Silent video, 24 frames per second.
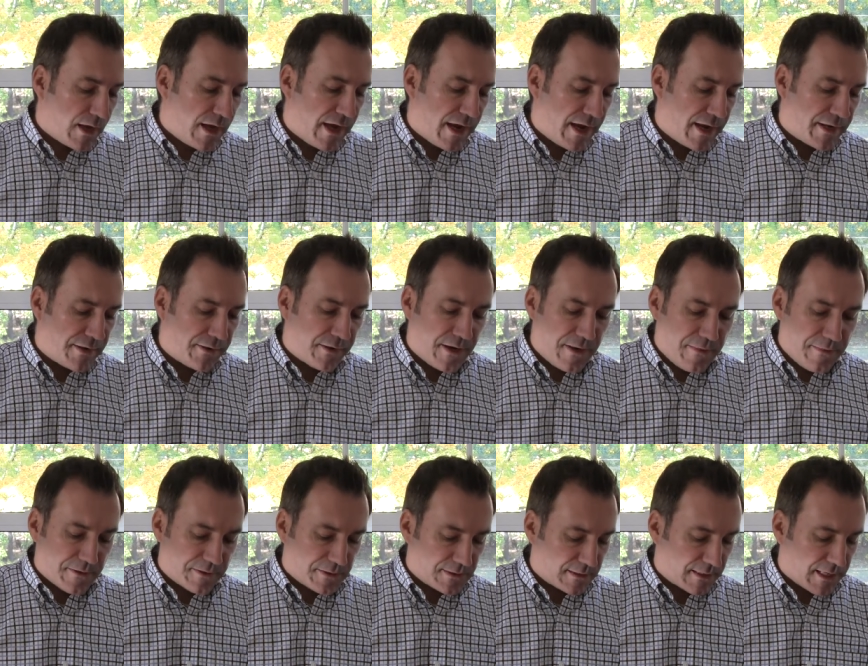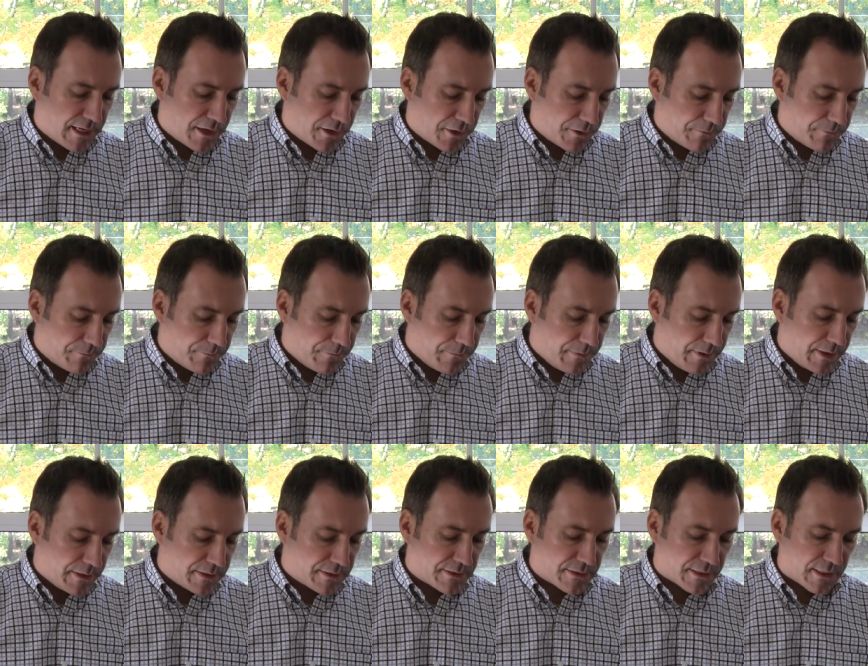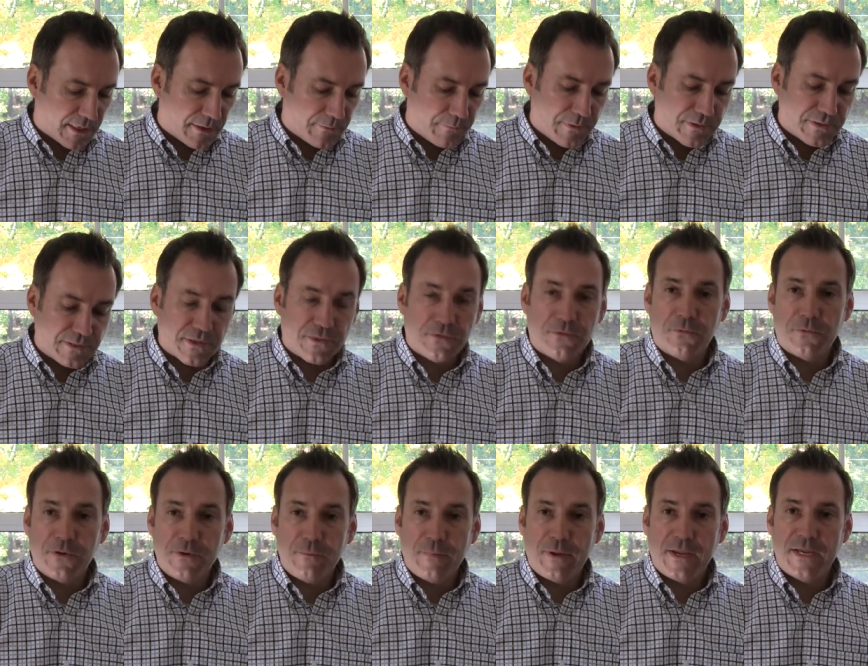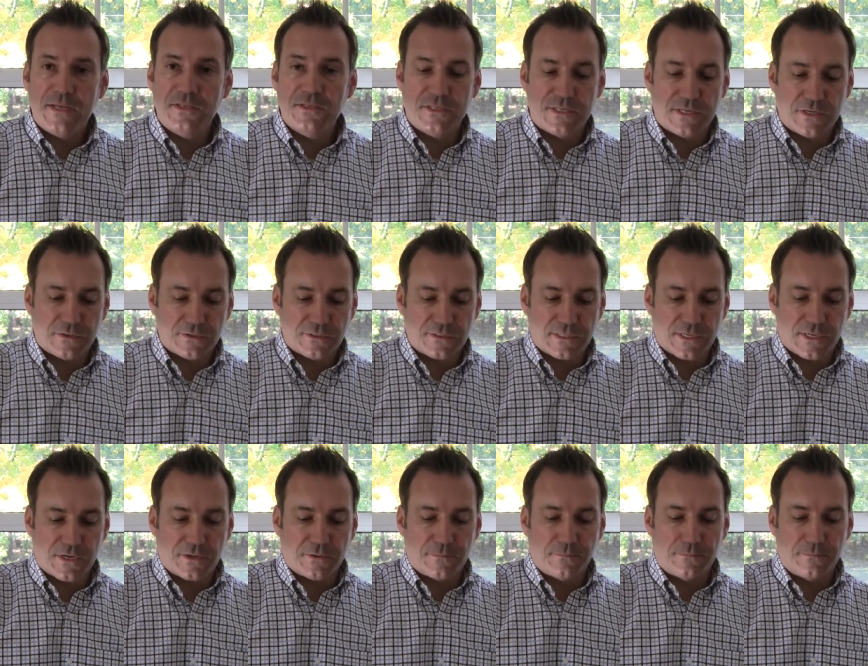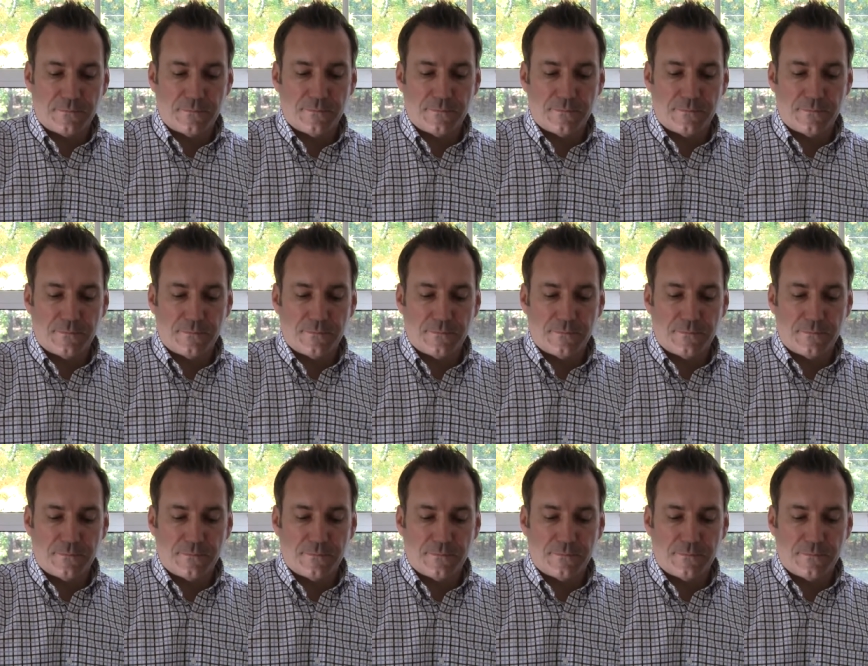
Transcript: And in this letter, it's a 3-page sales letter.